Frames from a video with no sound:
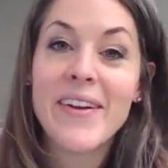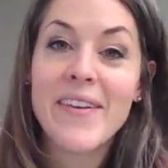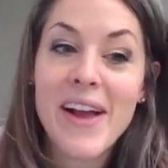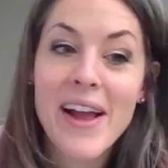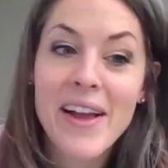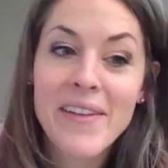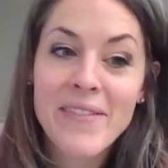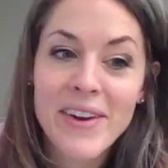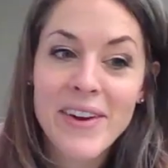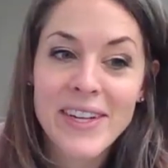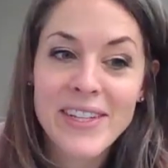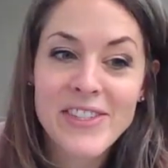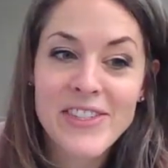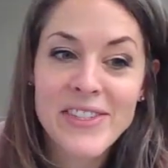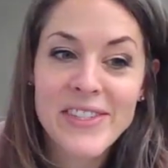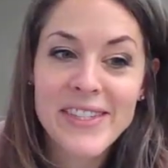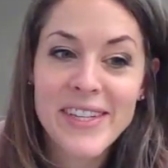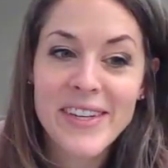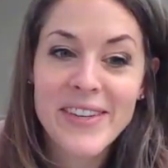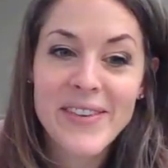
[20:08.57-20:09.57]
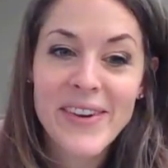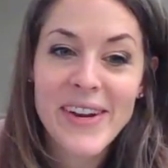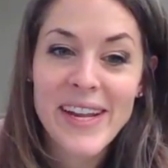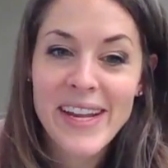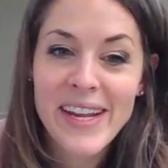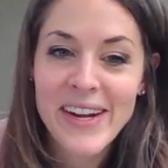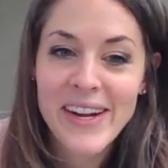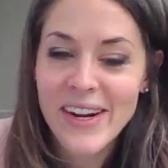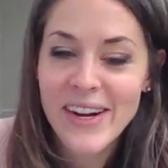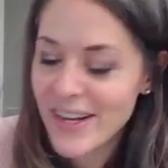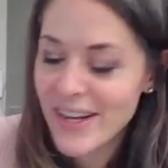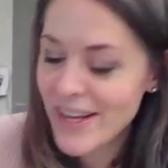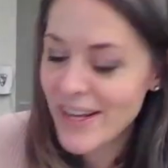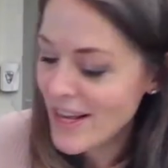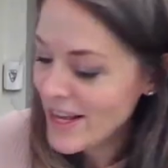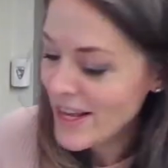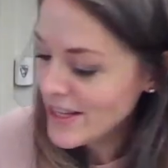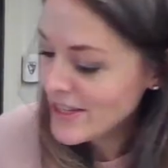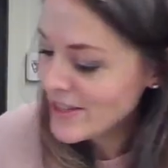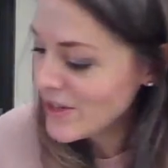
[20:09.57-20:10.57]
I've already just done it right here.
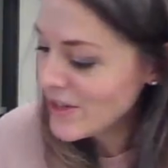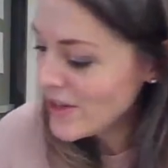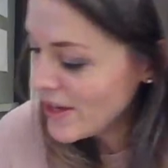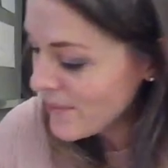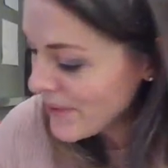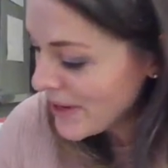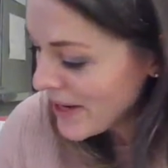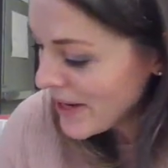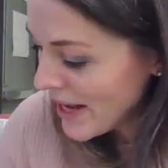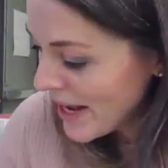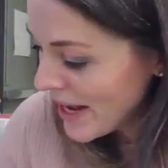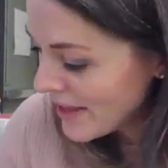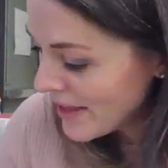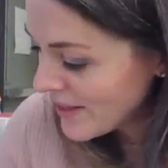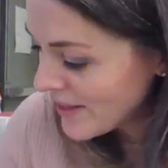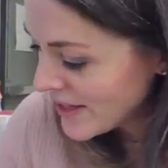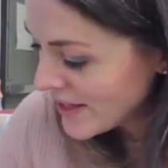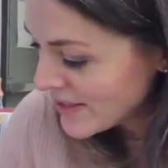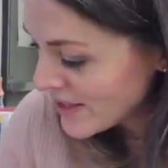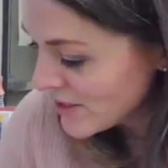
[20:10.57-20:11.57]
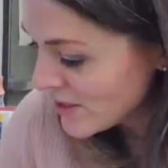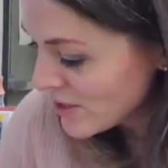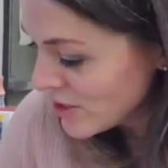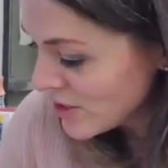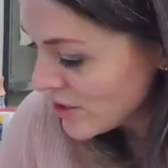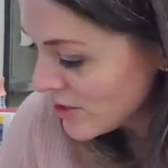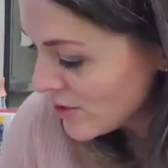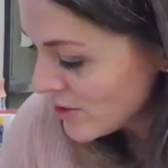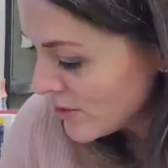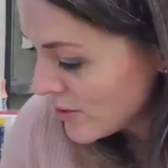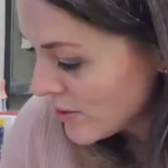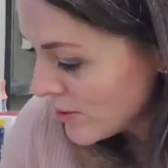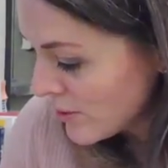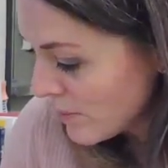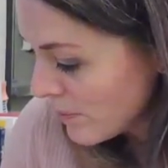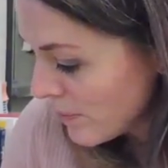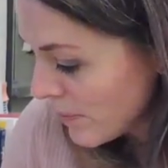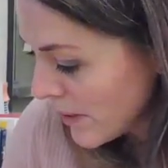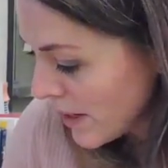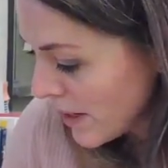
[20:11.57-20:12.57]
So then I'm going to add that to 2
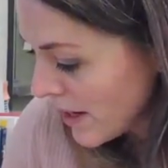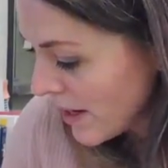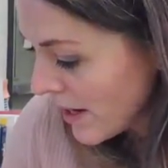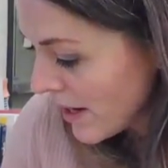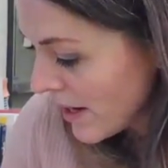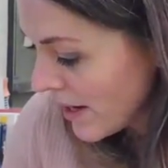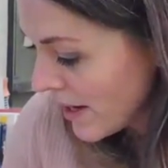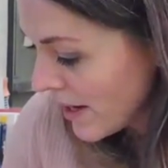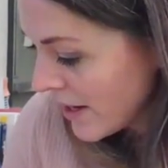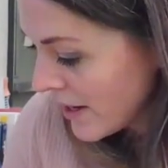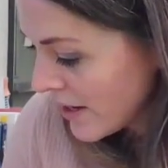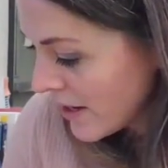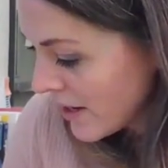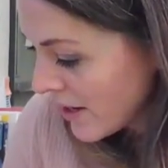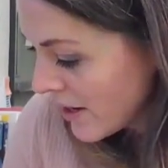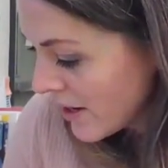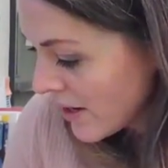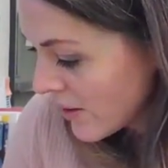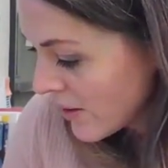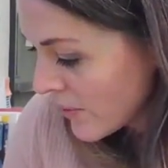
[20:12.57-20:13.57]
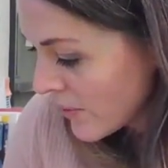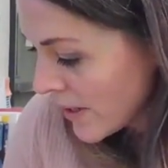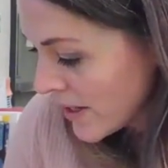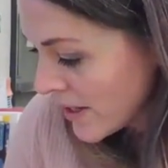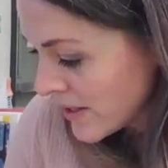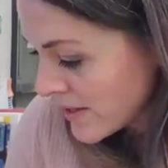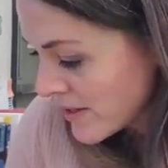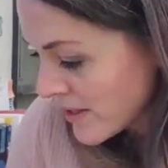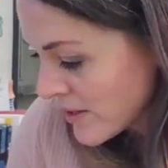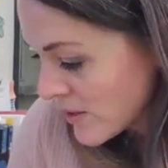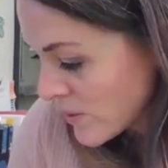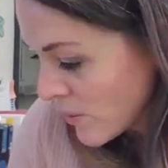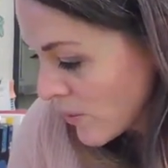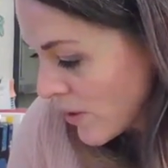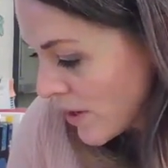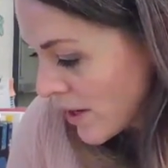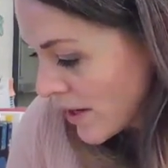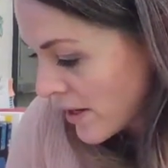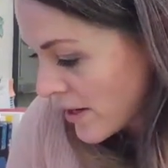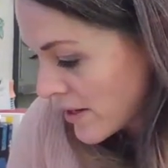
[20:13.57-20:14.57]
pi, radius is
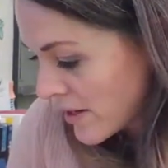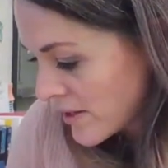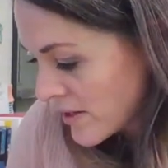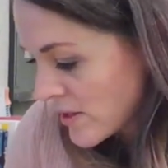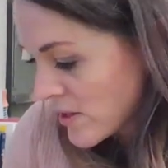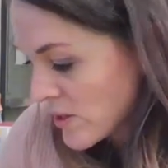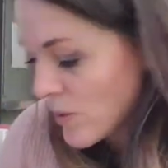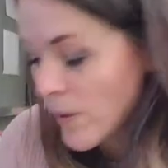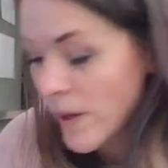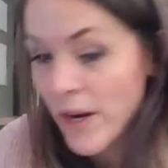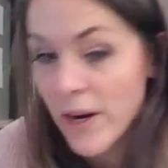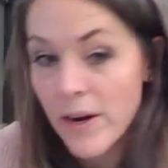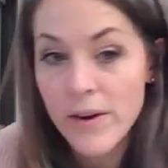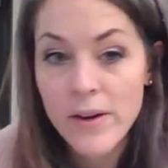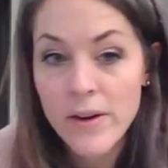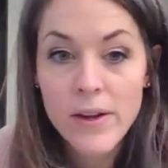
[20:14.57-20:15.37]
1, squared.